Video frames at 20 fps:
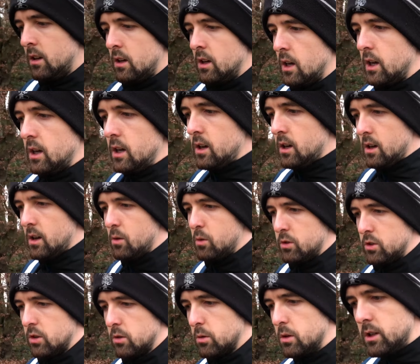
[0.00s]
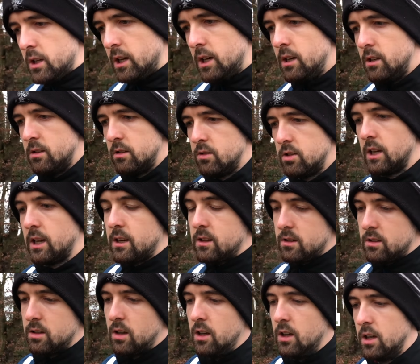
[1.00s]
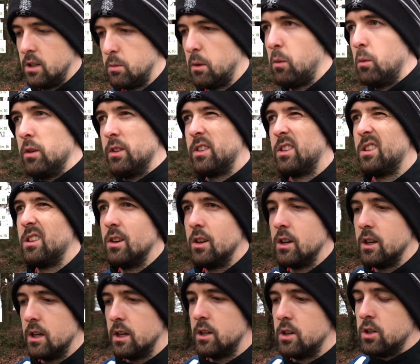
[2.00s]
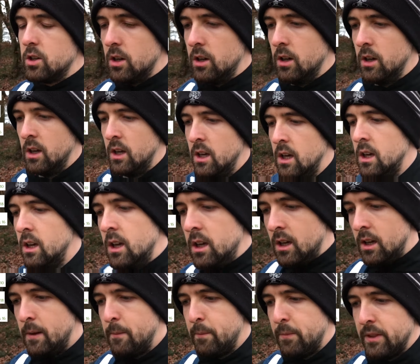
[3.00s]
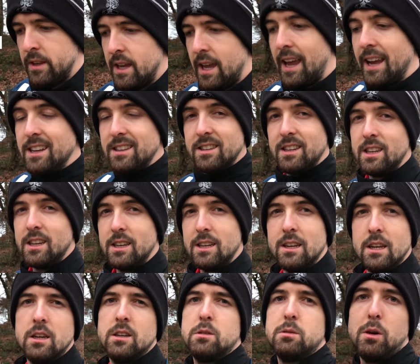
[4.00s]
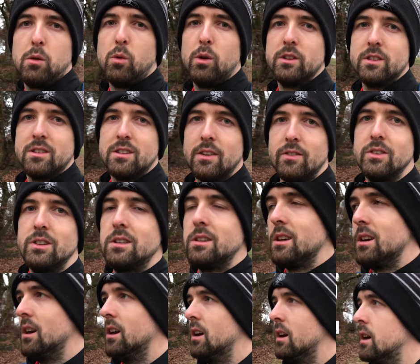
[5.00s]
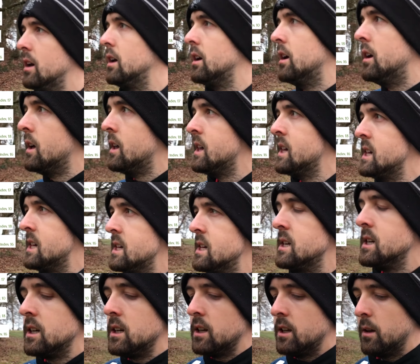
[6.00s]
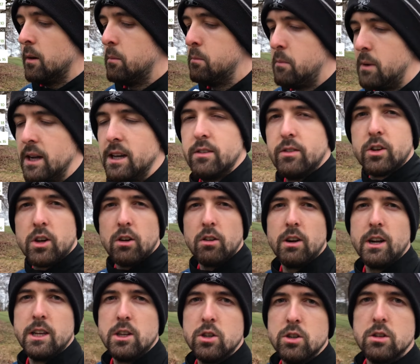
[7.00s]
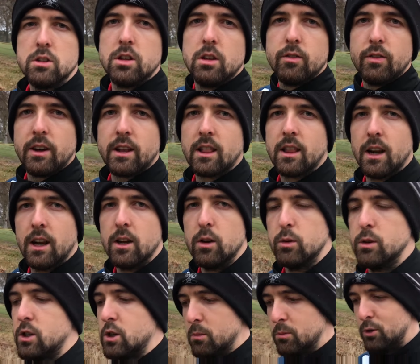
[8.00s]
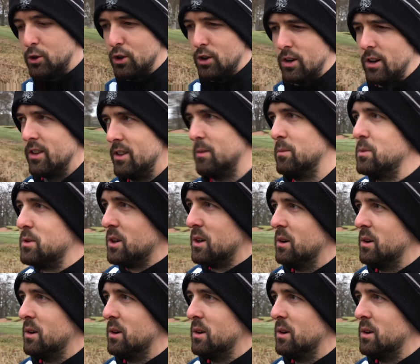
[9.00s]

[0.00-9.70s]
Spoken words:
What's the other one? 6, it's about 130-ish. 18, it's about 170. Might have a correlation to the fact that I always come short on them, so